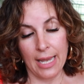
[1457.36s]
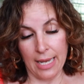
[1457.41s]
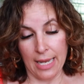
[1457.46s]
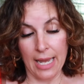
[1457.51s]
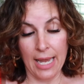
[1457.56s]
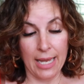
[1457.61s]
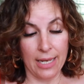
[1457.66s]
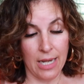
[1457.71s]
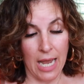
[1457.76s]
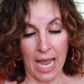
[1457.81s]

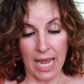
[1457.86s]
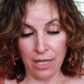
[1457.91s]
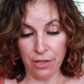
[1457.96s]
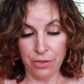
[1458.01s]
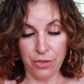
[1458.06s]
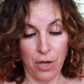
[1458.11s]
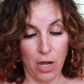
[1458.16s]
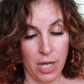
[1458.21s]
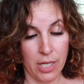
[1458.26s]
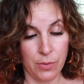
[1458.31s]
And I
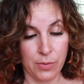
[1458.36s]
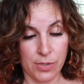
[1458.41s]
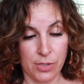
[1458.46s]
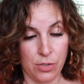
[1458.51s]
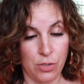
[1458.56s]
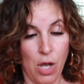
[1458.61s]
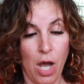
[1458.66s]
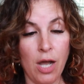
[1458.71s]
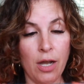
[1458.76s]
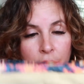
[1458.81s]
thought it was
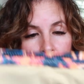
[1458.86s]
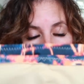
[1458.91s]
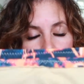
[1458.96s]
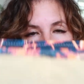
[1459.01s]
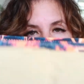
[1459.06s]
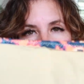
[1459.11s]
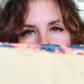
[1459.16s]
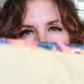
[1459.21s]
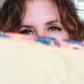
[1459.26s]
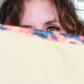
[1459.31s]
not gonna
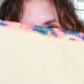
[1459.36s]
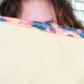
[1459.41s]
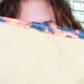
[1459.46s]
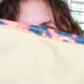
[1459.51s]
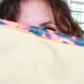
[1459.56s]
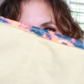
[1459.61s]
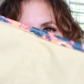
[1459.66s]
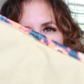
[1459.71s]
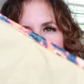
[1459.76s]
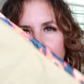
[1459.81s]
be easy
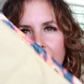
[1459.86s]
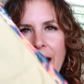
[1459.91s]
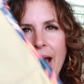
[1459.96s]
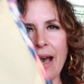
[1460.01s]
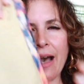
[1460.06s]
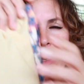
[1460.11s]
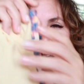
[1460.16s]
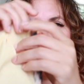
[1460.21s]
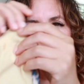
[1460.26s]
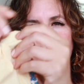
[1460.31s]
because you
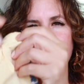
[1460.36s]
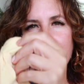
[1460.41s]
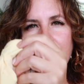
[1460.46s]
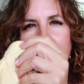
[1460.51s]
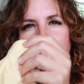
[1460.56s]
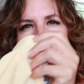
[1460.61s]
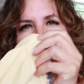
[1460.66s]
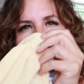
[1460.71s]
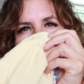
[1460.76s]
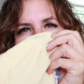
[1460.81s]
have, I
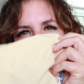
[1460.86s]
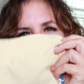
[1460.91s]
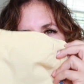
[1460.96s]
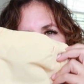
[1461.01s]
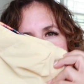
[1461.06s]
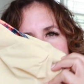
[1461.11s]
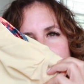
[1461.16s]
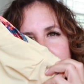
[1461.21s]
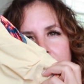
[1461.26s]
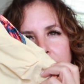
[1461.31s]
don't know if you
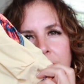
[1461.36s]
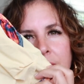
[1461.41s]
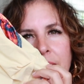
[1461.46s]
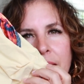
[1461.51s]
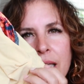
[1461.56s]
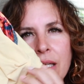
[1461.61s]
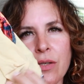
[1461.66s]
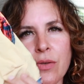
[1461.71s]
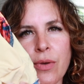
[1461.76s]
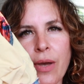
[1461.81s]
can
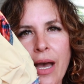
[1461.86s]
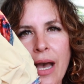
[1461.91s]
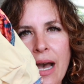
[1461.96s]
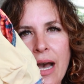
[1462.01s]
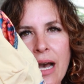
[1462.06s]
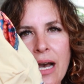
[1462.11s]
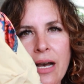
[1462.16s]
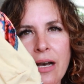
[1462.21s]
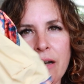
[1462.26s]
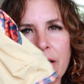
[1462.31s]
see, you
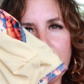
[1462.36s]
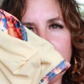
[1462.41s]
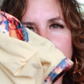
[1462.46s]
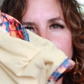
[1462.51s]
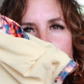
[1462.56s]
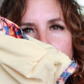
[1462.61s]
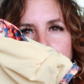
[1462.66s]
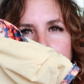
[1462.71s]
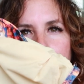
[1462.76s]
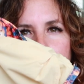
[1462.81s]
have
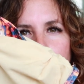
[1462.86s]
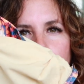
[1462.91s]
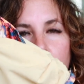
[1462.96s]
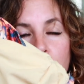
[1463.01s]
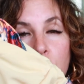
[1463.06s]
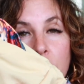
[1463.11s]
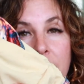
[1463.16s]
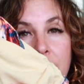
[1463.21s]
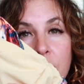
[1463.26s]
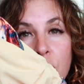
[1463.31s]

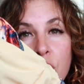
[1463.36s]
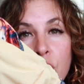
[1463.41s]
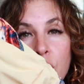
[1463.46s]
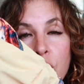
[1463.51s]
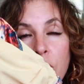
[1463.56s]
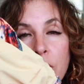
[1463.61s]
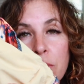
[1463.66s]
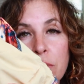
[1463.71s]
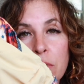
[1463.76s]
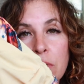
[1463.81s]
it's
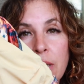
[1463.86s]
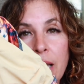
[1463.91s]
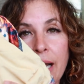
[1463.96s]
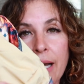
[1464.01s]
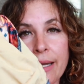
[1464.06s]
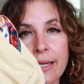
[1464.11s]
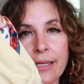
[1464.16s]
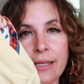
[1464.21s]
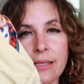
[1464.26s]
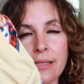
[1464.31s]
double
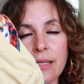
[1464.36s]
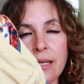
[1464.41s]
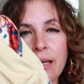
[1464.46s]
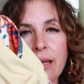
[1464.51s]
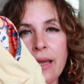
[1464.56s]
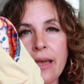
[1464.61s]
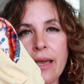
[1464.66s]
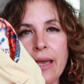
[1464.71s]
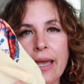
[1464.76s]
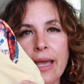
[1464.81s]
lined,
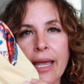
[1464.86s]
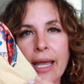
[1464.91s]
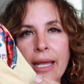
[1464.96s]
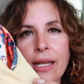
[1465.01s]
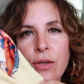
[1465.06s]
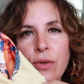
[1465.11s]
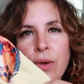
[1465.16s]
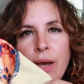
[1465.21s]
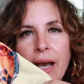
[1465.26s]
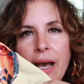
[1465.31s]

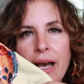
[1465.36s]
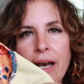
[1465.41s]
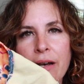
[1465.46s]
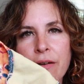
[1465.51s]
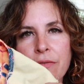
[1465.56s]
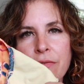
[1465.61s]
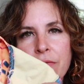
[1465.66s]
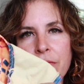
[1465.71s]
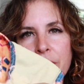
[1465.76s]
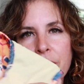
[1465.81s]
and you
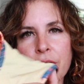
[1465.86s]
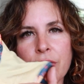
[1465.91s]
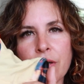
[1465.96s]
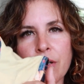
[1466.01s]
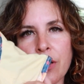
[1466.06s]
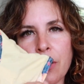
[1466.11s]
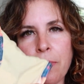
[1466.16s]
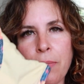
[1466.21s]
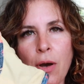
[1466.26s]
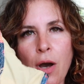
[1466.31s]
have
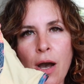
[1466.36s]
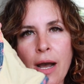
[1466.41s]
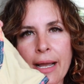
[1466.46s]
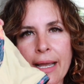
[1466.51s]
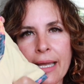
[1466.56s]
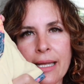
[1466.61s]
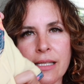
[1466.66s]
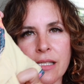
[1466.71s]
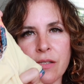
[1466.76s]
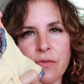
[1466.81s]
the
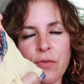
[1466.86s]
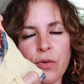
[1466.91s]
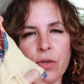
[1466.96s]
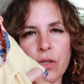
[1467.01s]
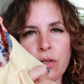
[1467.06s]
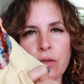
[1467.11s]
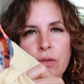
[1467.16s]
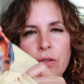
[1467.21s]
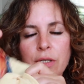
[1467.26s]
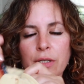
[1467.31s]
pockets for
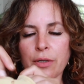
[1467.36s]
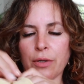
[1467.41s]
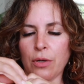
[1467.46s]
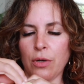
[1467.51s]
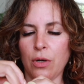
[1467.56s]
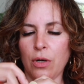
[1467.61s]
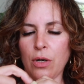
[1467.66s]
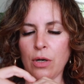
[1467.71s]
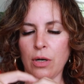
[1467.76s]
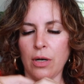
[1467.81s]
your
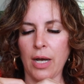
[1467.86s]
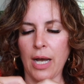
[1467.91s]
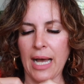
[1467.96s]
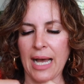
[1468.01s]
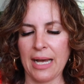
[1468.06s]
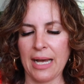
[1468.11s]
little,